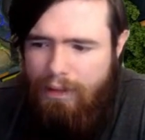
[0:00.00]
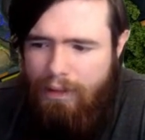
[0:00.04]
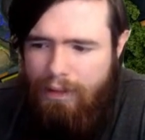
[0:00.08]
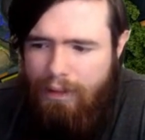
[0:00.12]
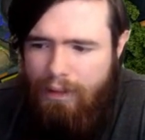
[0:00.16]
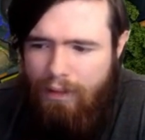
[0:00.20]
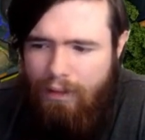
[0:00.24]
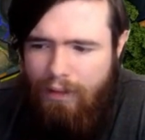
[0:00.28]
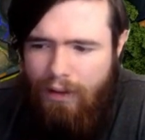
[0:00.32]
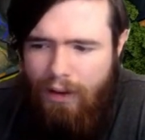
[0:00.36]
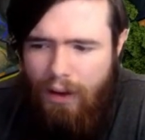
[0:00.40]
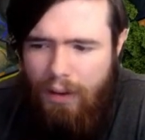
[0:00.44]

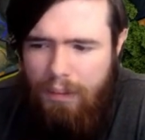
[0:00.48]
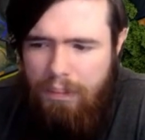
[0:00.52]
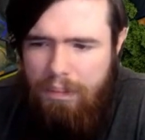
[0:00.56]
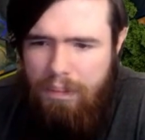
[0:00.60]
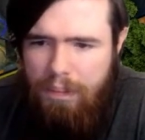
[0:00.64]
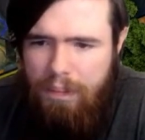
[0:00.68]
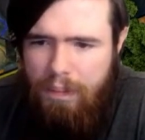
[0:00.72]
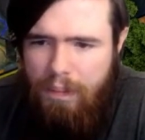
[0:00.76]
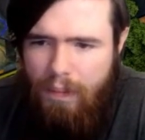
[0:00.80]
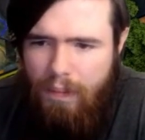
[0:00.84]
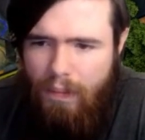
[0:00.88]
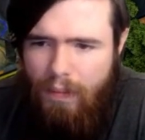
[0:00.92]
Okay.
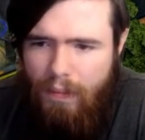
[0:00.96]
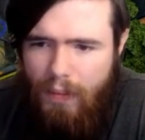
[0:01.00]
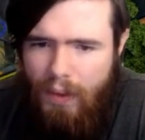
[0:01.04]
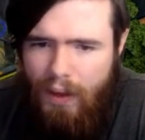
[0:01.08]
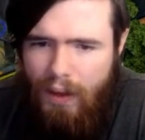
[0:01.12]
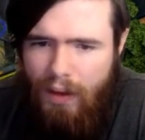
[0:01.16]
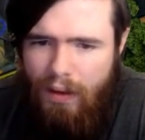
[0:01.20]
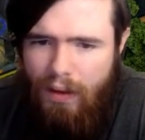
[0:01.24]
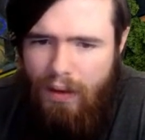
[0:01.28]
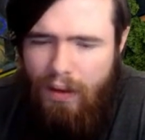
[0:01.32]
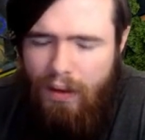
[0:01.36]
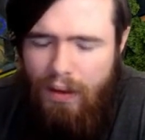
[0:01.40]

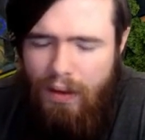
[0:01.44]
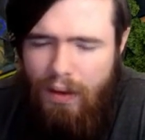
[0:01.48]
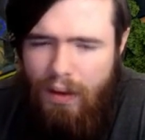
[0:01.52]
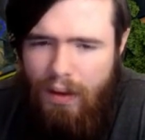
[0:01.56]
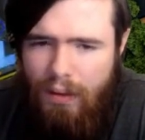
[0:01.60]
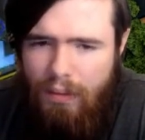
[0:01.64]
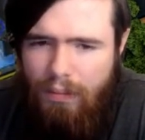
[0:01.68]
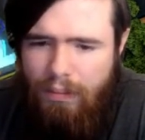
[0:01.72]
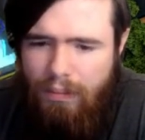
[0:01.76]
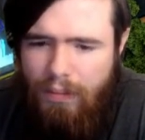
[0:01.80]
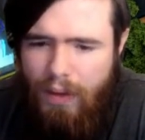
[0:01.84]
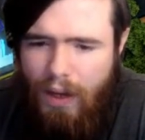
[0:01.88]

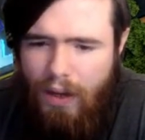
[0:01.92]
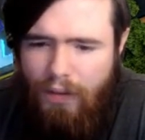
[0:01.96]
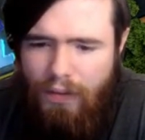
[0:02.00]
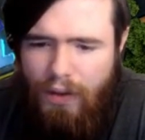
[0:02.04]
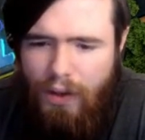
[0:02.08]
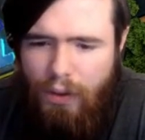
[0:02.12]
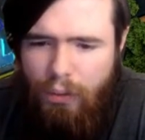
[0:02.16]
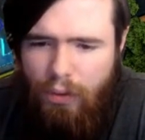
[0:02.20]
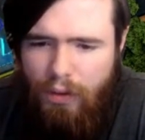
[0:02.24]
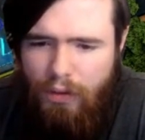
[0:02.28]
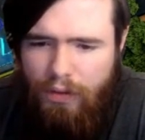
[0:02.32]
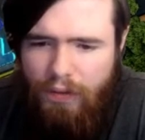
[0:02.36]
Um, I
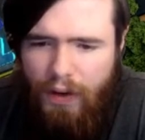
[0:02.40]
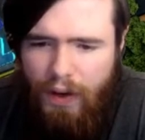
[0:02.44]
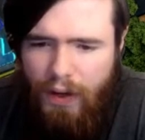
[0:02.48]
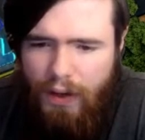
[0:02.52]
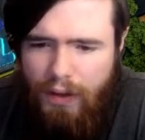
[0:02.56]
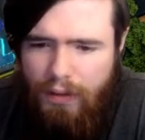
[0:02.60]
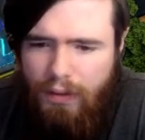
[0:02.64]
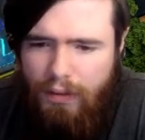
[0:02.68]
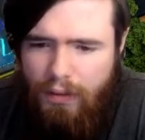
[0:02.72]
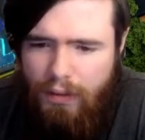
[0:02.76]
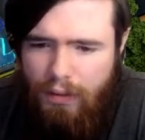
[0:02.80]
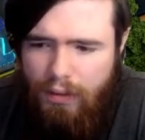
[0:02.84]
think we're
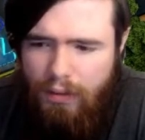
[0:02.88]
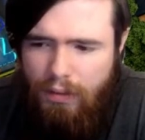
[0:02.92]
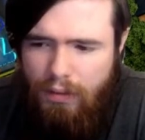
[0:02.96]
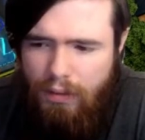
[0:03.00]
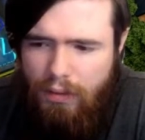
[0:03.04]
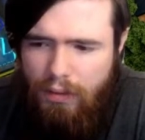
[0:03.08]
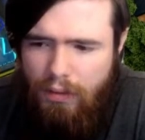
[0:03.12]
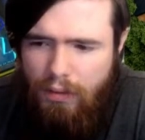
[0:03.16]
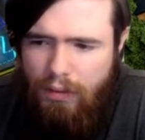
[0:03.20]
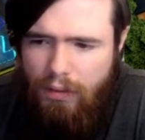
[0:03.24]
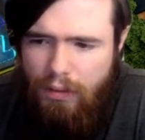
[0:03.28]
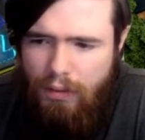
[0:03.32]
fine.
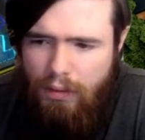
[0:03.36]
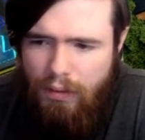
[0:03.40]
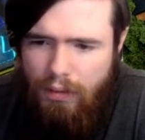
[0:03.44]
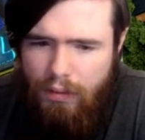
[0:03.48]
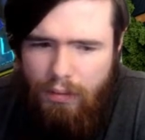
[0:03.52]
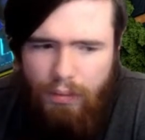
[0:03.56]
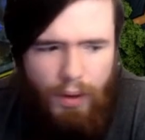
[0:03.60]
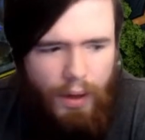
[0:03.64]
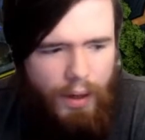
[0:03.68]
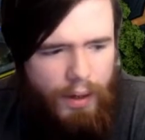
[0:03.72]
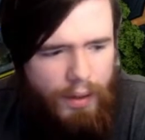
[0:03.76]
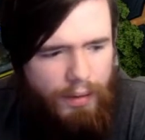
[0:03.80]

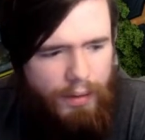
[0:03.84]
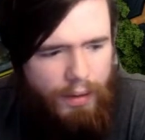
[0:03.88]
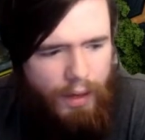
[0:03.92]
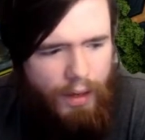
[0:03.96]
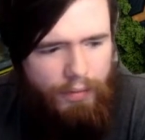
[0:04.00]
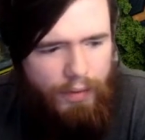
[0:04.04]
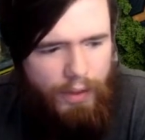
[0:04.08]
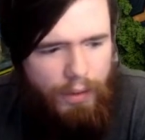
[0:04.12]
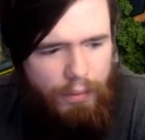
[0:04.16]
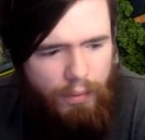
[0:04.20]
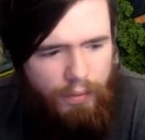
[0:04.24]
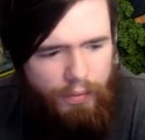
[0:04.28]
Right? I
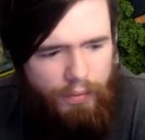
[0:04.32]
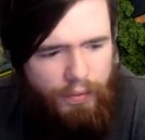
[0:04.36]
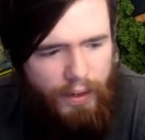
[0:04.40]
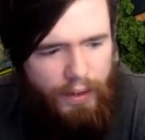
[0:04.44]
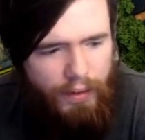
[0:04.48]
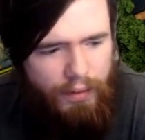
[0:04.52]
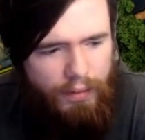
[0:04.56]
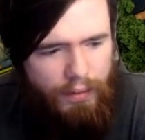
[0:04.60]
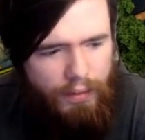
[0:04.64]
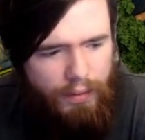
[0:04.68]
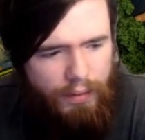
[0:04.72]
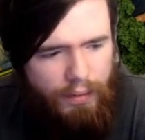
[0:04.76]
think we're
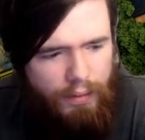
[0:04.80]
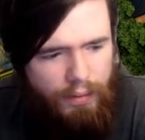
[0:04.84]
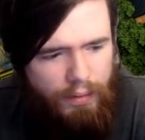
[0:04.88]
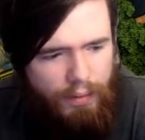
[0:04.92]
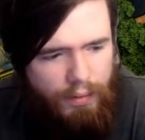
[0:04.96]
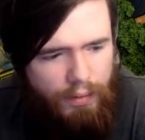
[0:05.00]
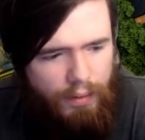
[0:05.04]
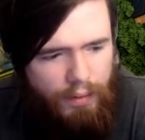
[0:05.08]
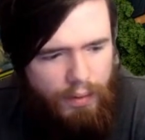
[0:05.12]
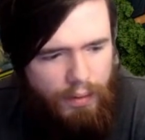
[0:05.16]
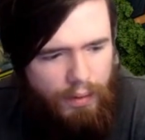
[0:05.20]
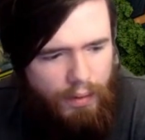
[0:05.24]
fine.
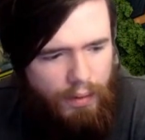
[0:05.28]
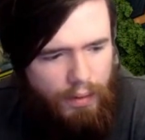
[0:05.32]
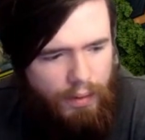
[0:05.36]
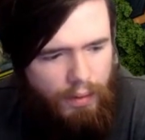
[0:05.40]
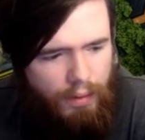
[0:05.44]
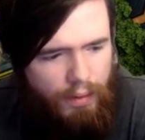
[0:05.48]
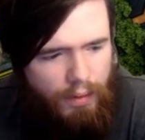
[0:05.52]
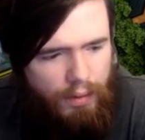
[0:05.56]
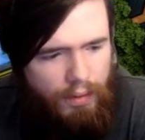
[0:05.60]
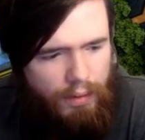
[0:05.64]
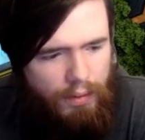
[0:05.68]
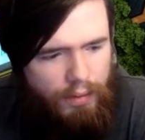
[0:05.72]

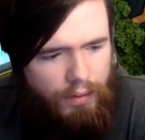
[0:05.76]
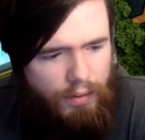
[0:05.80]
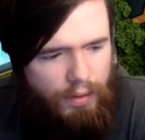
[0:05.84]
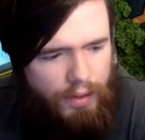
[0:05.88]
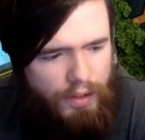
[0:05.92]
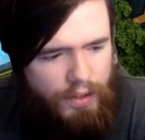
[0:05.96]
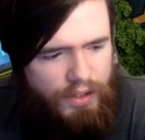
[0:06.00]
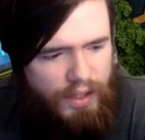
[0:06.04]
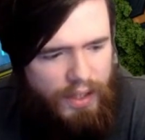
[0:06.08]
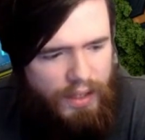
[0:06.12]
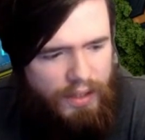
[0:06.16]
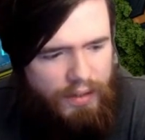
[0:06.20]
Is there any
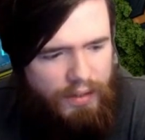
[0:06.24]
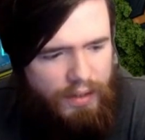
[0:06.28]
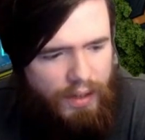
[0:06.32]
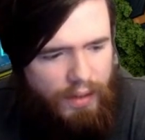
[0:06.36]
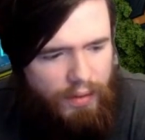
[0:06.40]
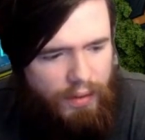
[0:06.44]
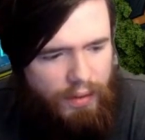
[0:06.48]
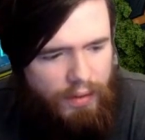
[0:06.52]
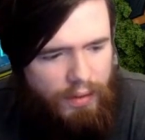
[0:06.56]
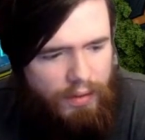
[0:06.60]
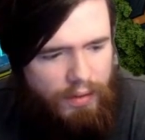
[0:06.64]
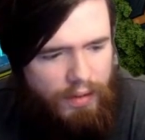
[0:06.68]
chance
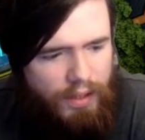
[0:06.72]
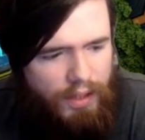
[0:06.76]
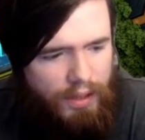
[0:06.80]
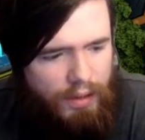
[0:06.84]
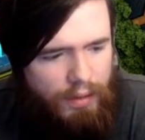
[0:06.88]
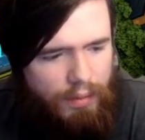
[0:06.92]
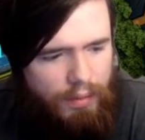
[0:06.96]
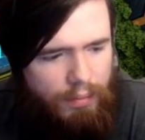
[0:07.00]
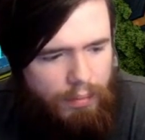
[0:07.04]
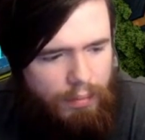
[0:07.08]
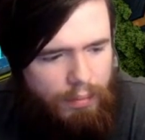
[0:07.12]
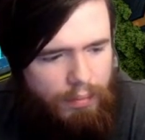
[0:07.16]
after this
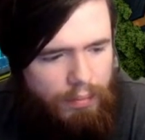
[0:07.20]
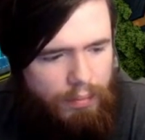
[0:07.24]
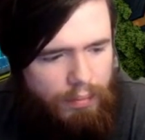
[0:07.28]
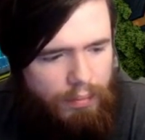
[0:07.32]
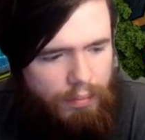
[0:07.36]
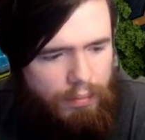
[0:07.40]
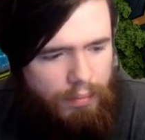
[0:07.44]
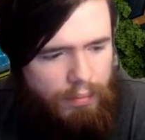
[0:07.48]
game...